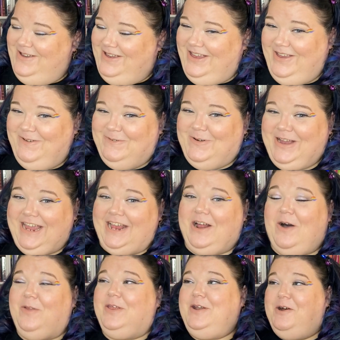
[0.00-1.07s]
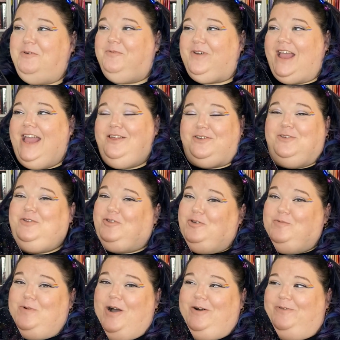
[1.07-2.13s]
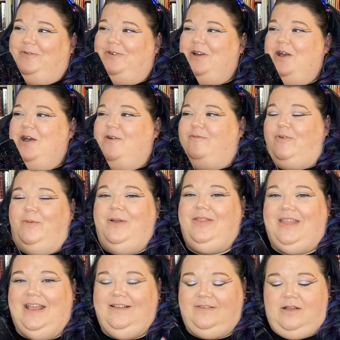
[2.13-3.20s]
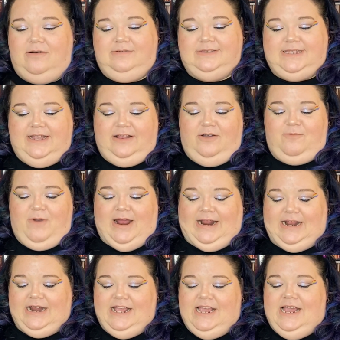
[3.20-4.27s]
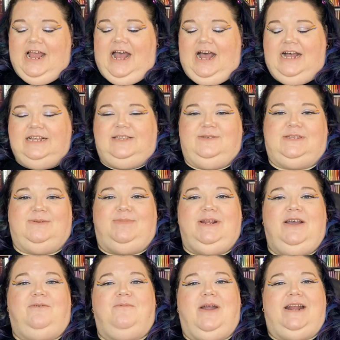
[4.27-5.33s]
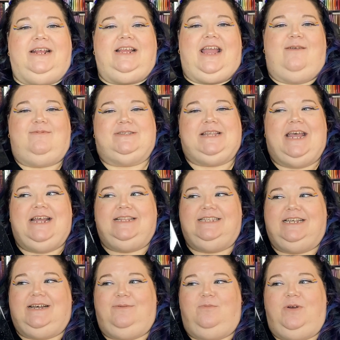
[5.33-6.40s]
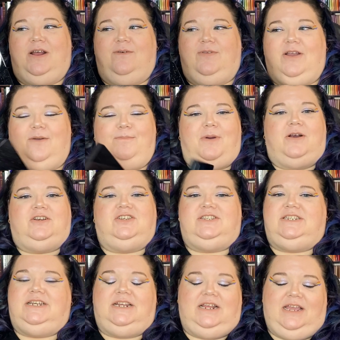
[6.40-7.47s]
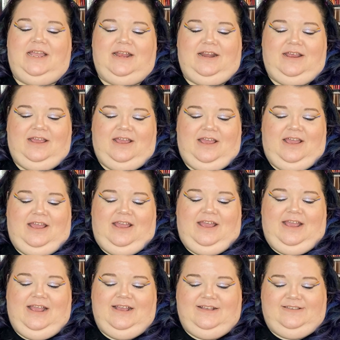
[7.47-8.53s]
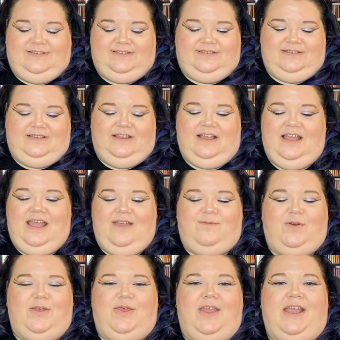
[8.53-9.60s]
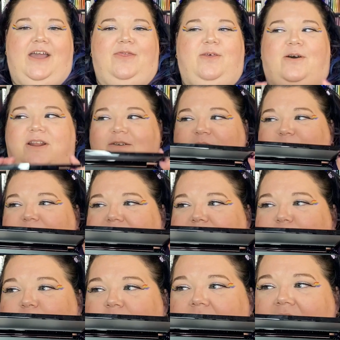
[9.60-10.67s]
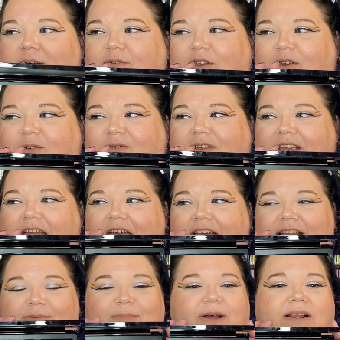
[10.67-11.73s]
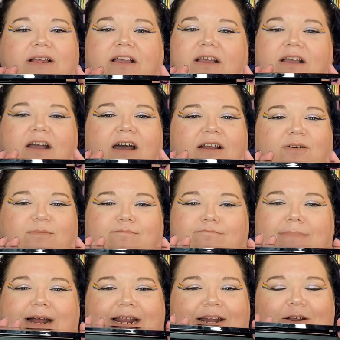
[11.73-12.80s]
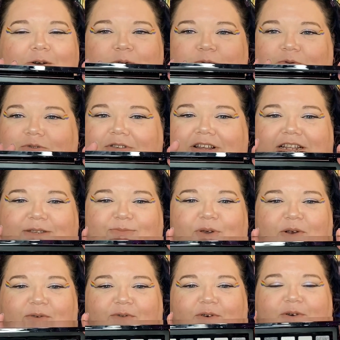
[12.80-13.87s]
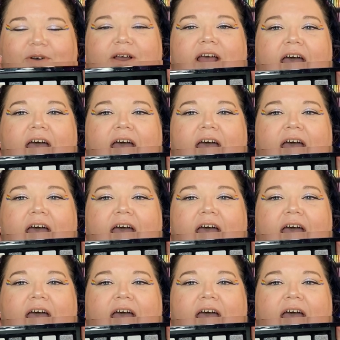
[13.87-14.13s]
you will get all the notifications you want for when things go on sale on Reddit. Uh, so somebody on Reddit gave us the heads up, went over there and purchased it. It is everything I thought it would be and more. I haven't used it yet, but God almighty knows it's beautiful.